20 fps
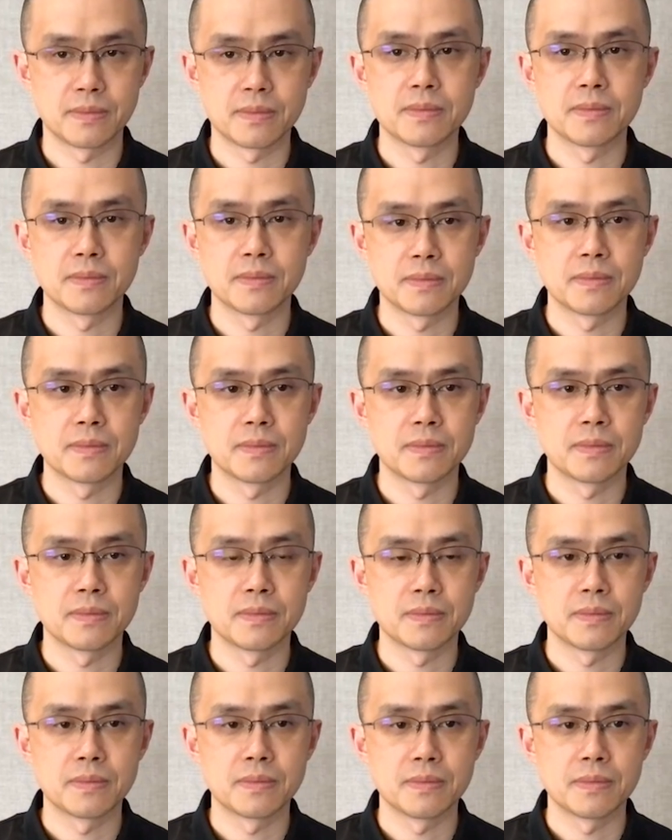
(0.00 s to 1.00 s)

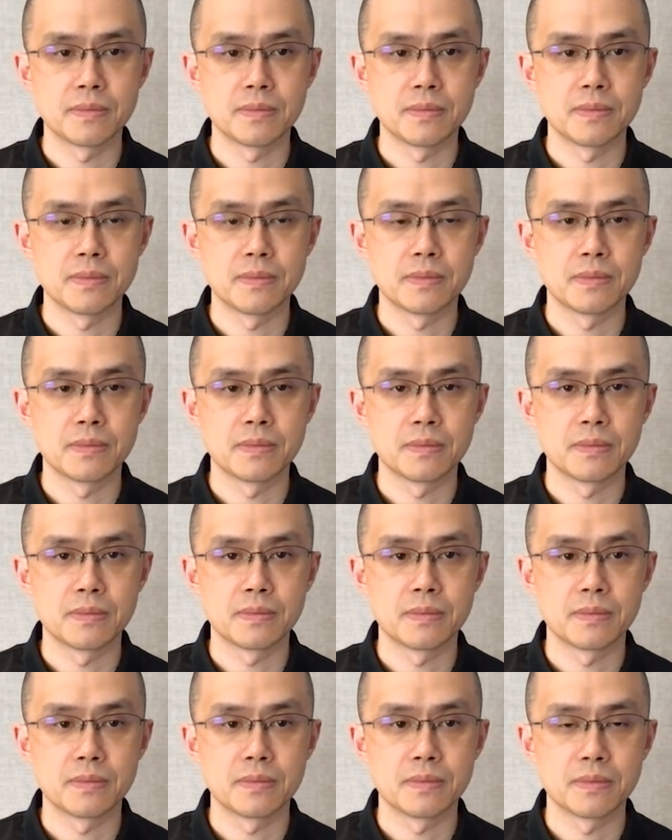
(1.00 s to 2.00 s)

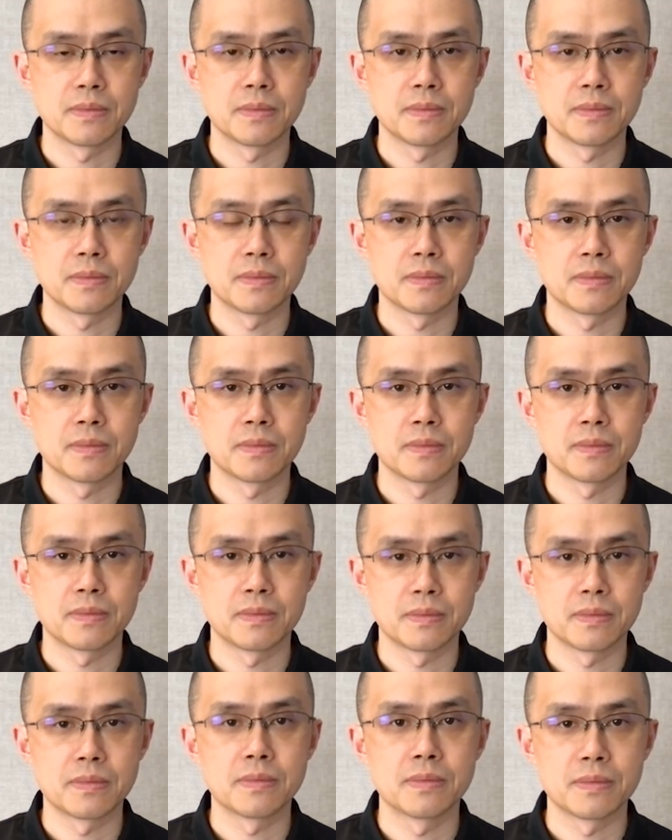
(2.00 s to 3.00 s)

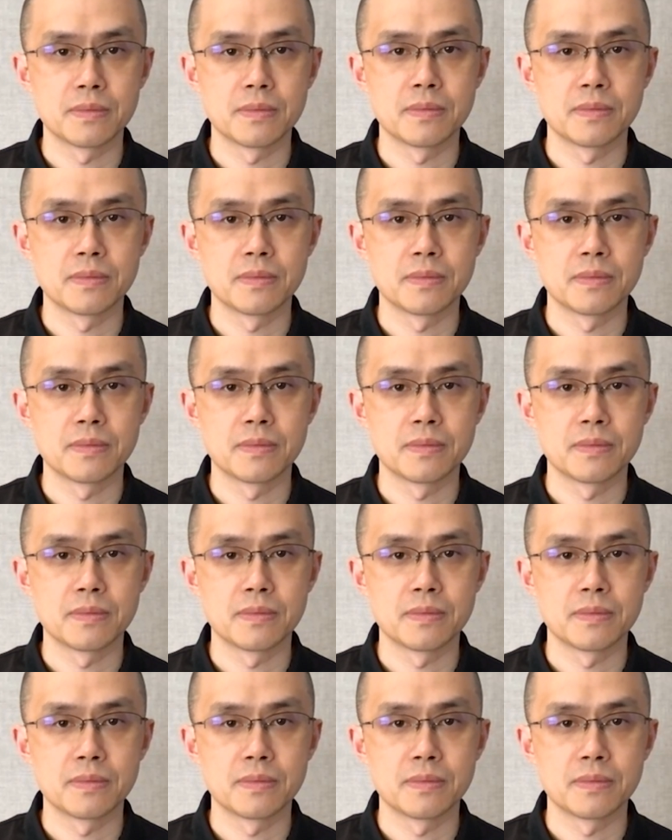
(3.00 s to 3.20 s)
This person isn't speaking.